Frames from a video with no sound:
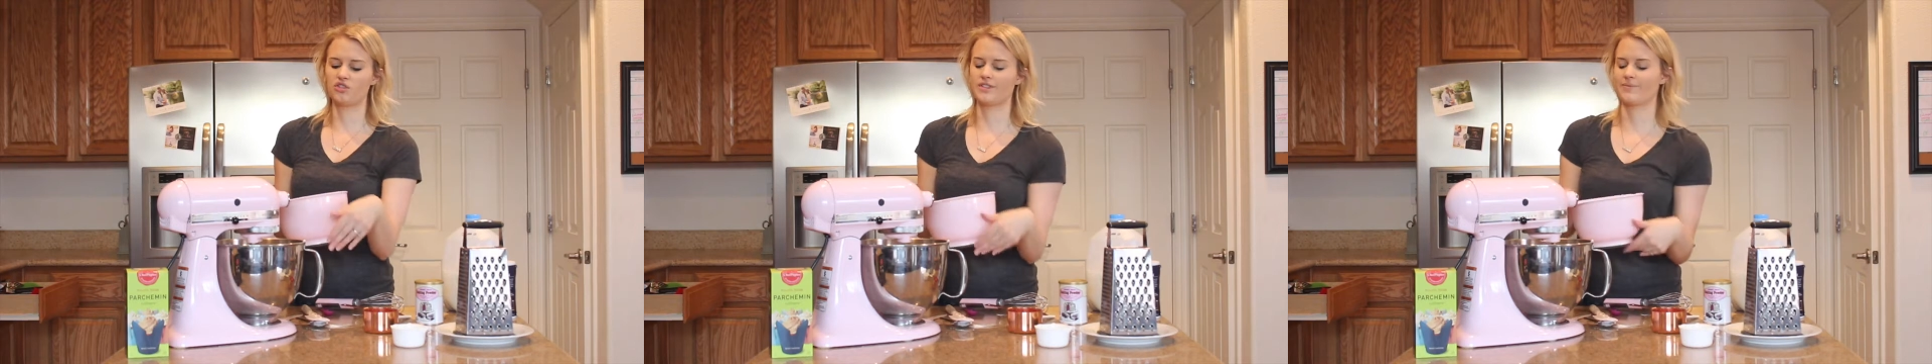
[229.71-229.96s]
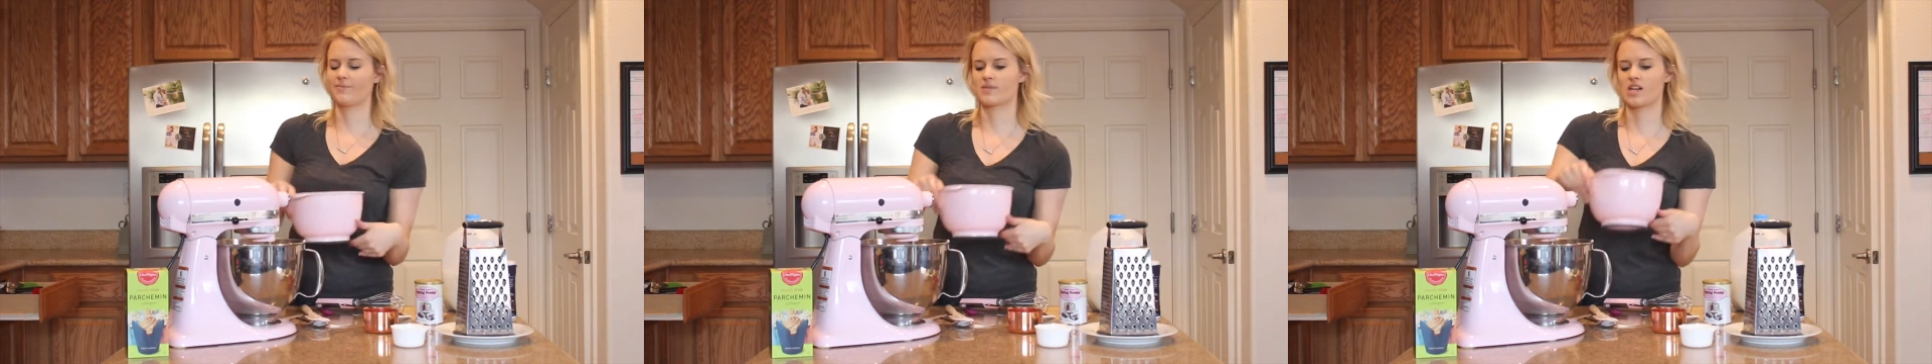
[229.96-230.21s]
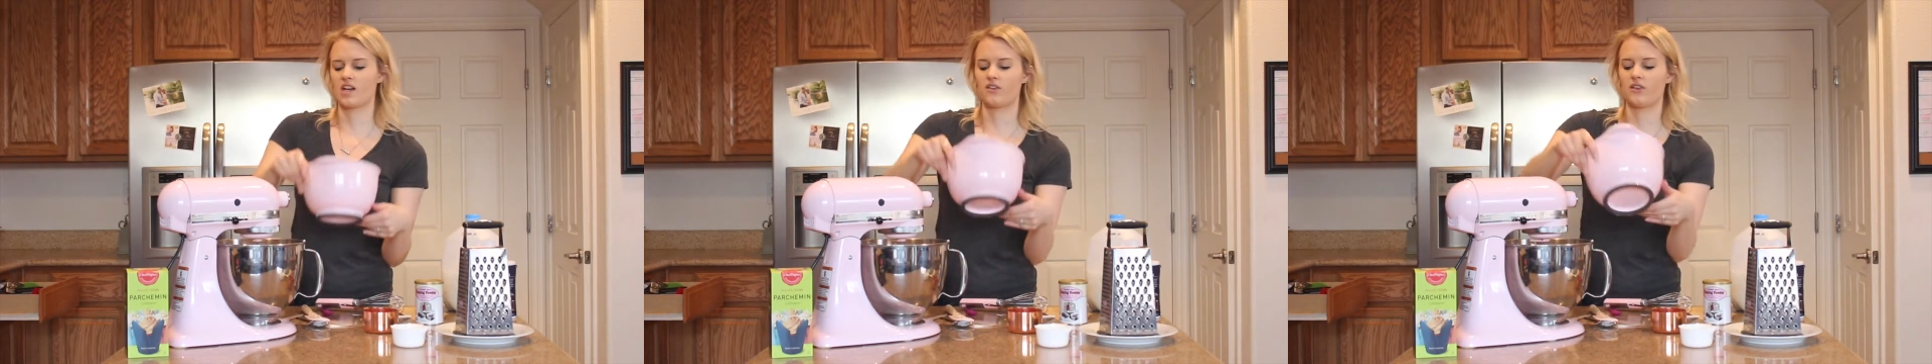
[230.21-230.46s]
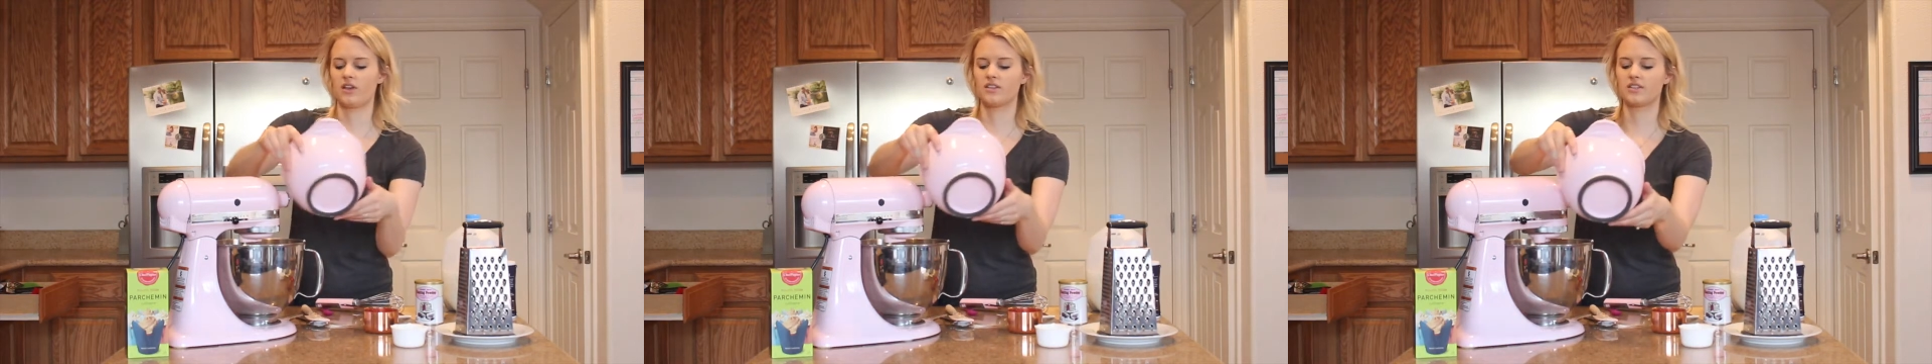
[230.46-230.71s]
I'm kind
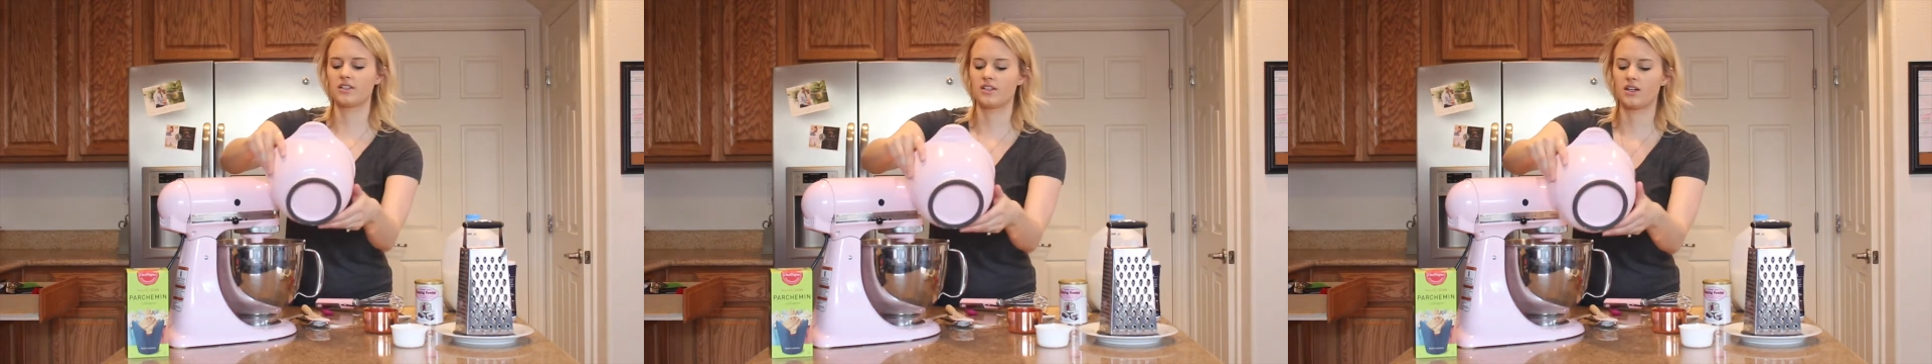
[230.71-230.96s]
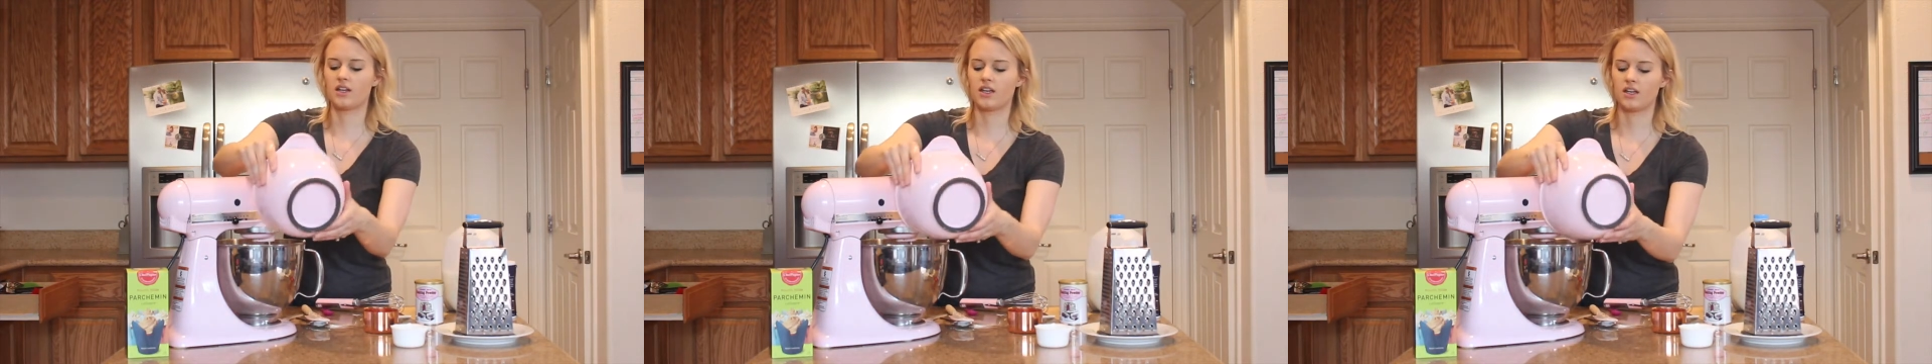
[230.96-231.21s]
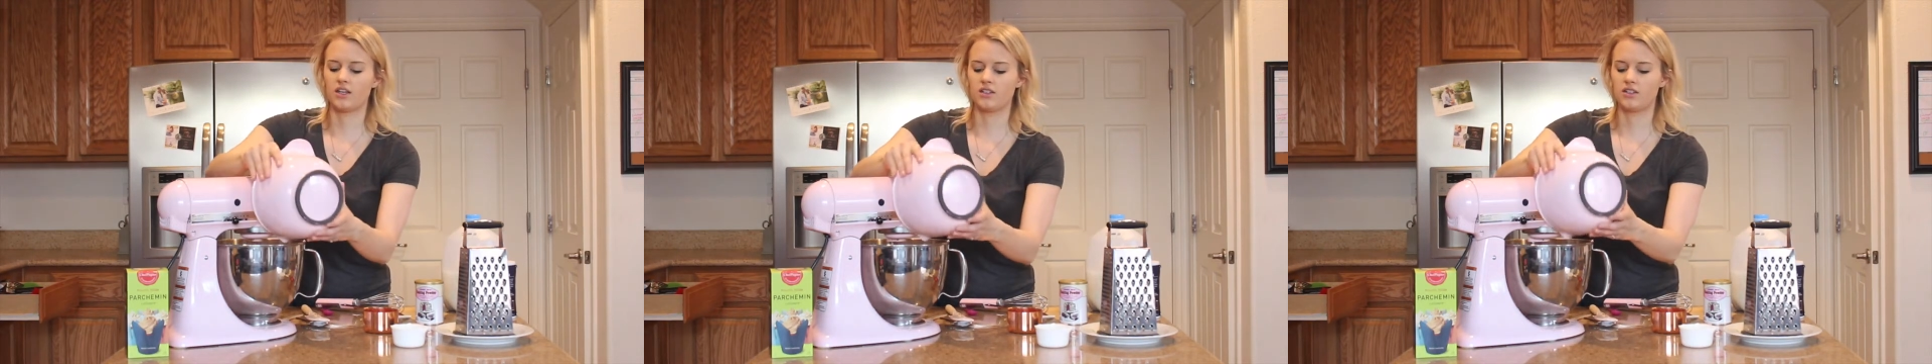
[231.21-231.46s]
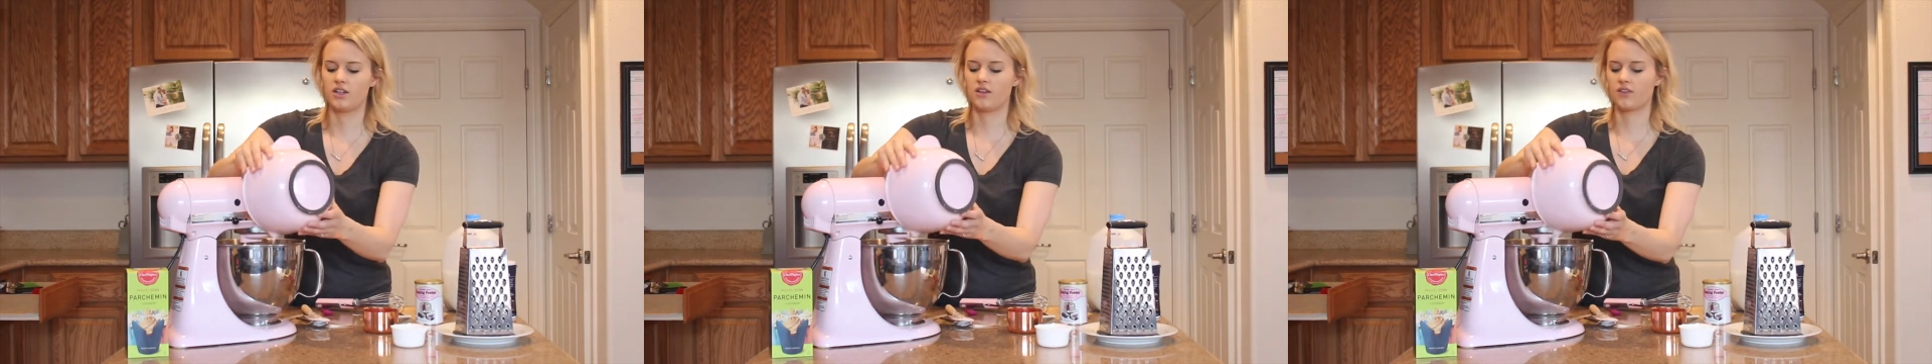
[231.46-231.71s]
of lazy and I
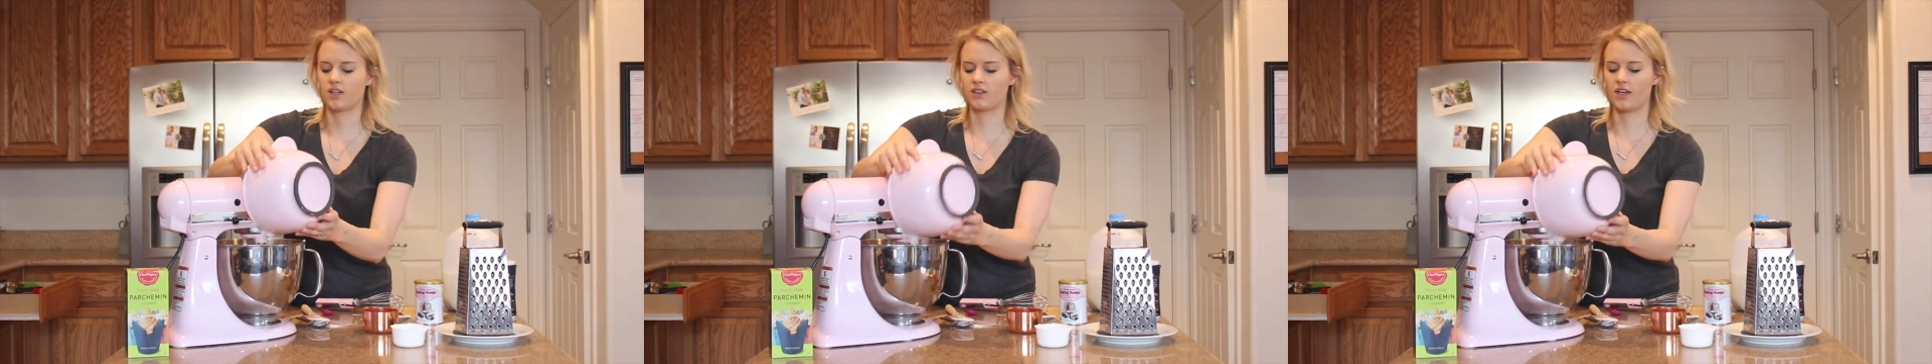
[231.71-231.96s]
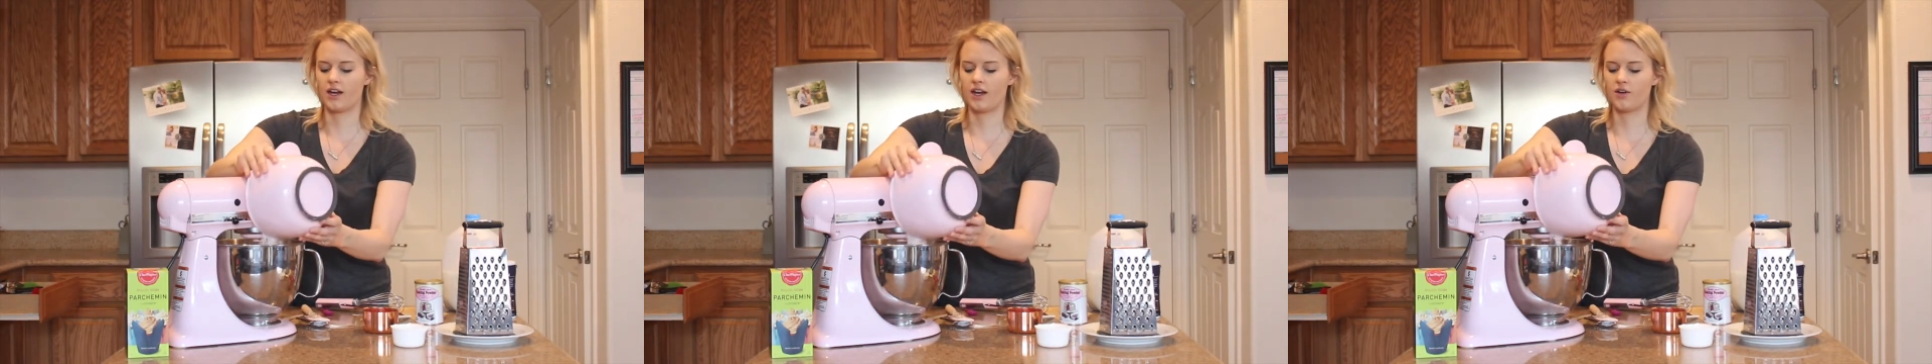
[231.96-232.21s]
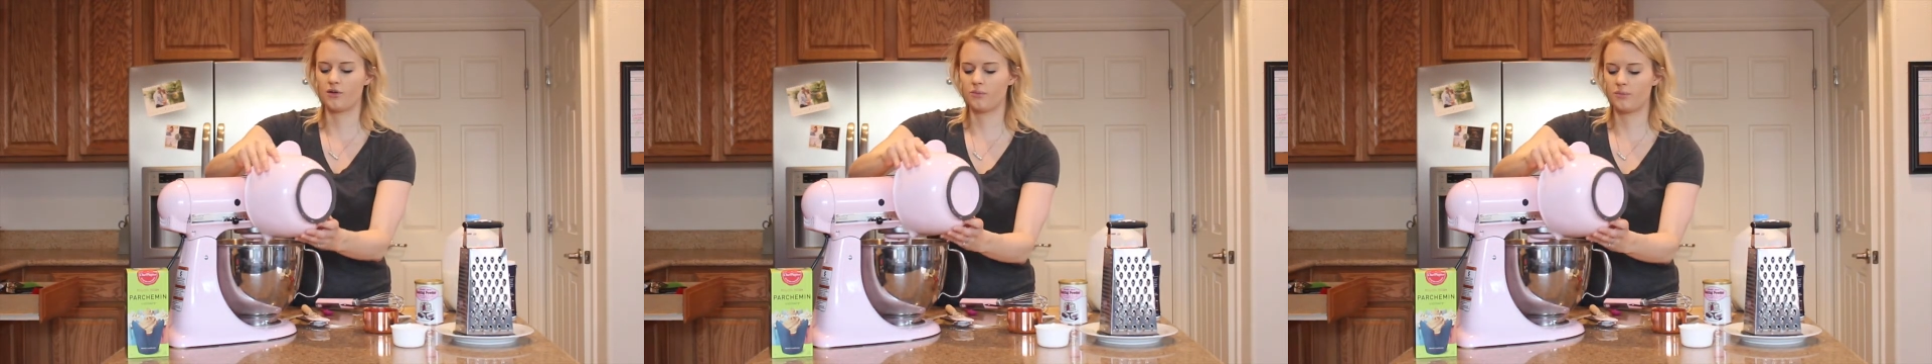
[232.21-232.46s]
never get that out,